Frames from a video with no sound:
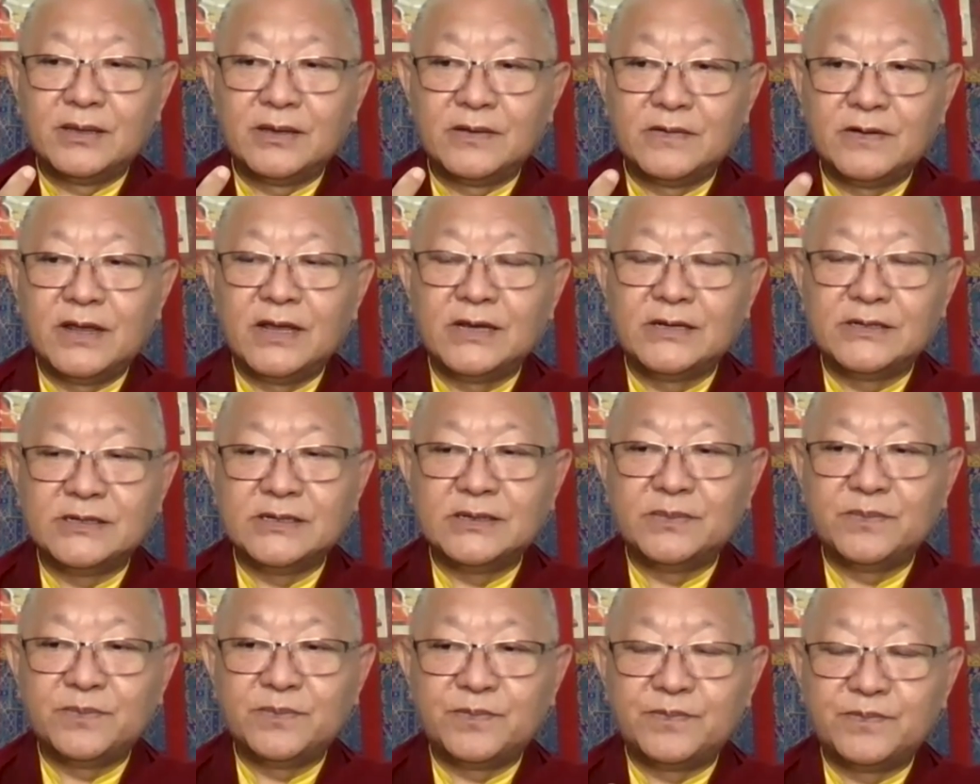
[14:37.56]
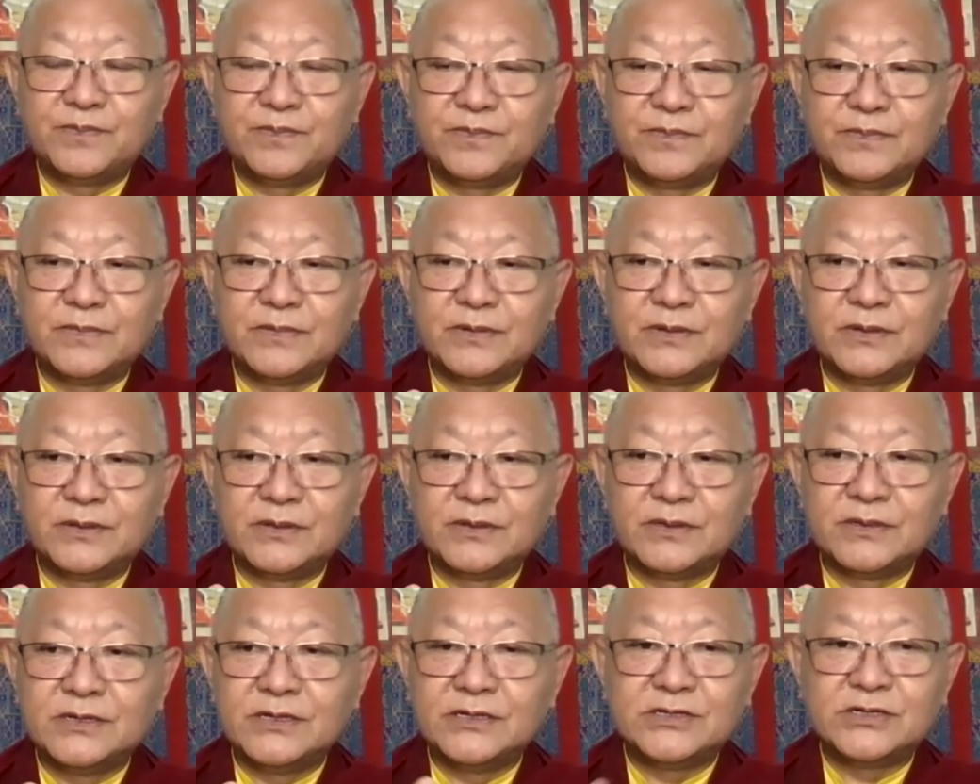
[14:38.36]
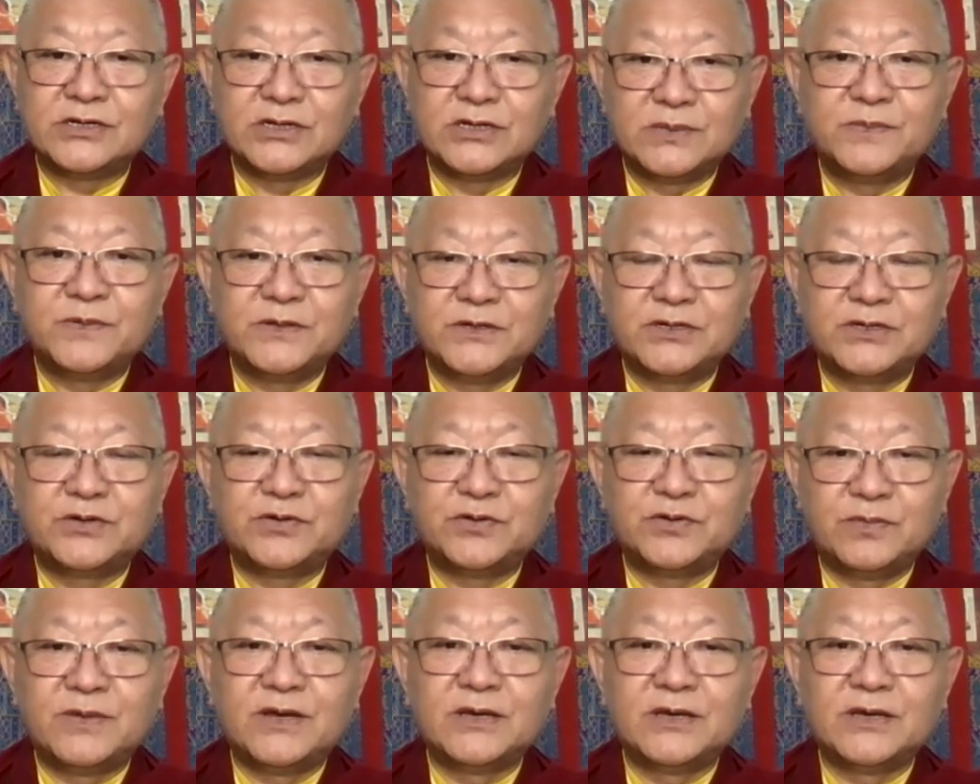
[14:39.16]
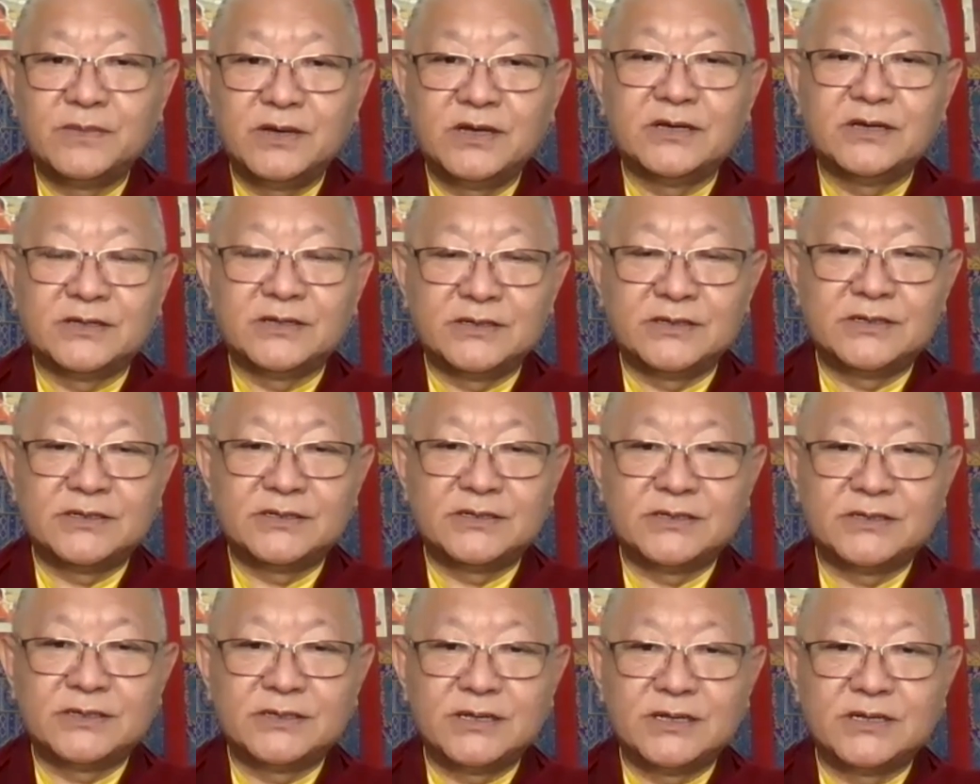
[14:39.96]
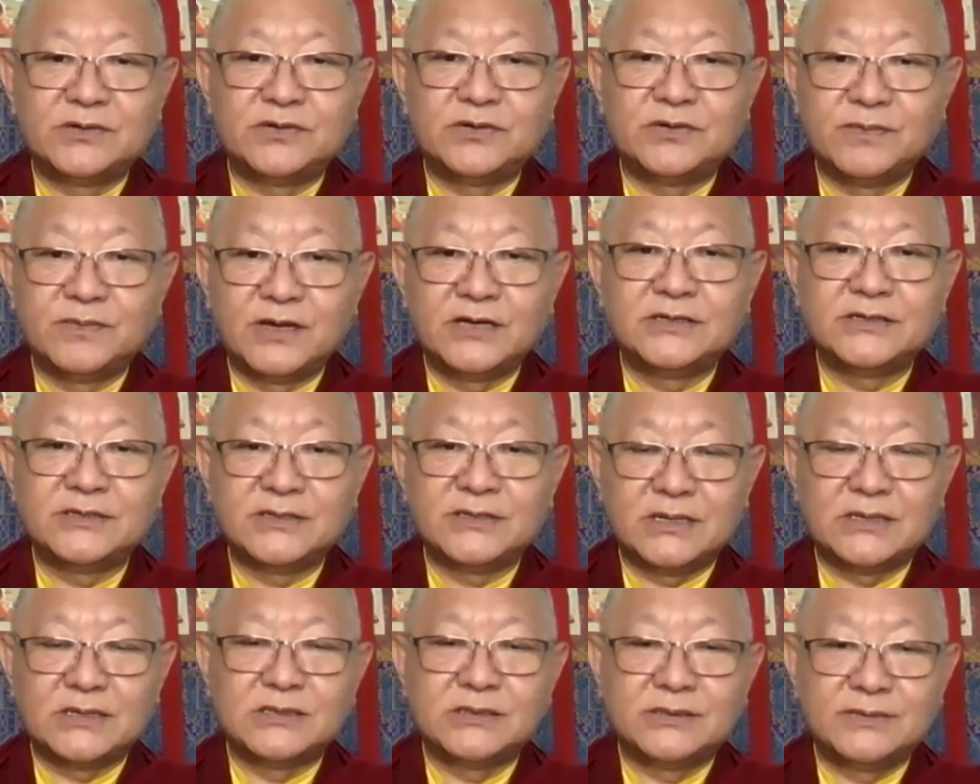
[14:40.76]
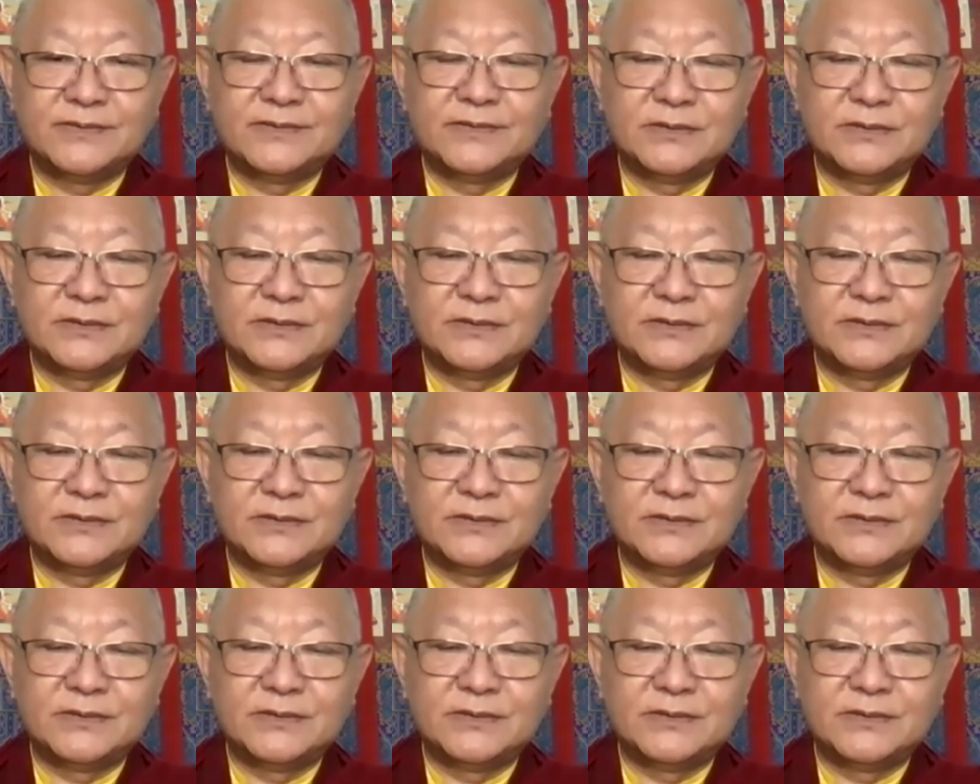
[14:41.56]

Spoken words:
creating disturbance to my mind and to myself,